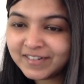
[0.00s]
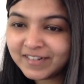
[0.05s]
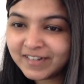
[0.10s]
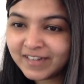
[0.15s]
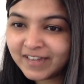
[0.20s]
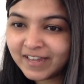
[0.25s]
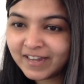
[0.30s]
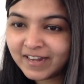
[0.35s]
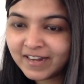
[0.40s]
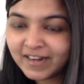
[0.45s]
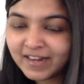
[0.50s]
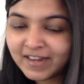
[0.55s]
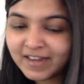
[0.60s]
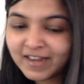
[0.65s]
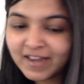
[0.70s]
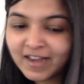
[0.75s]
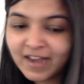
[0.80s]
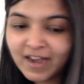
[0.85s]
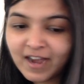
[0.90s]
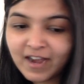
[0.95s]
again.
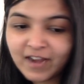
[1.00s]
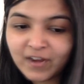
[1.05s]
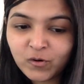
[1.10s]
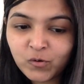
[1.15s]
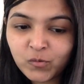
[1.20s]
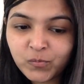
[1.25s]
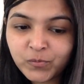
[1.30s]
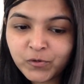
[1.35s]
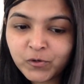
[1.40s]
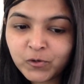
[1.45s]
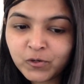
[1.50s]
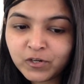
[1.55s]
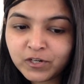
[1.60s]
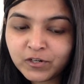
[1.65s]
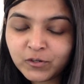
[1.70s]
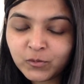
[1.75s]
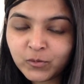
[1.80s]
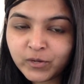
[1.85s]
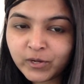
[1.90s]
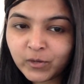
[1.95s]
I hope you all are
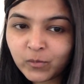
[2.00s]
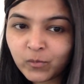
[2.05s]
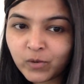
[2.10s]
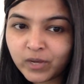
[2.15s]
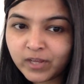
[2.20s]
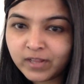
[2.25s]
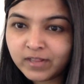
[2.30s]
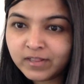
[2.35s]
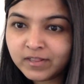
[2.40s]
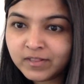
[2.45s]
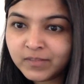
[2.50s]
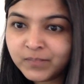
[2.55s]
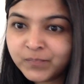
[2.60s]
doing well.